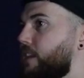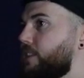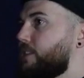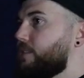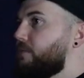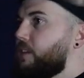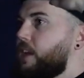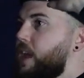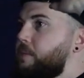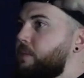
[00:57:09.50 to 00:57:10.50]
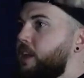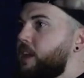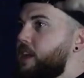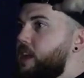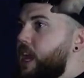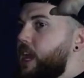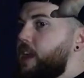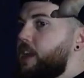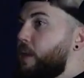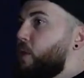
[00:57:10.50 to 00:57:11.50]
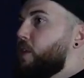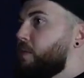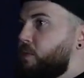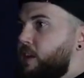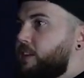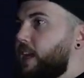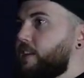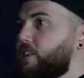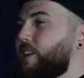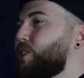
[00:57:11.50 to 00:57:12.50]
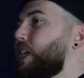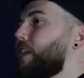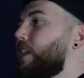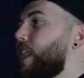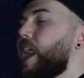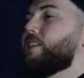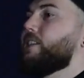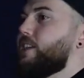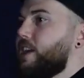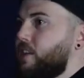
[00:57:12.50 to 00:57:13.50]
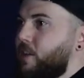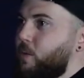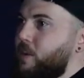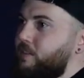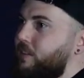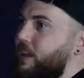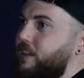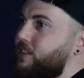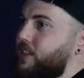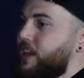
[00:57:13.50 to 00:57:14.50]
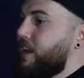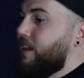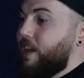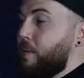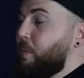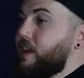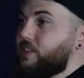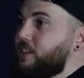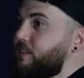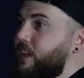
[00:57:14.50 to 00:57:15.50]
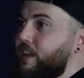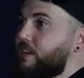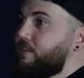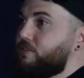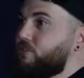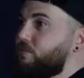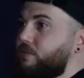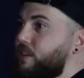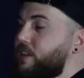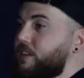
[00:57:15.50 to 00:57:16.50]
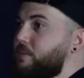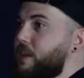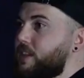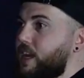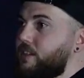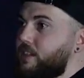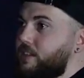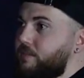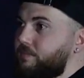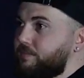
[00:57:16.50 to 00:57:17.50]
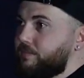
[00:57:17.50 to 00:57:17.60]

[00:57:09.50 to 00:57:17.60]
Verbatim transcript: had this. Um, uh, appointment with a dietitian. I was like, asked to see another one, like, is that person, like, just t- t- uh, uh, put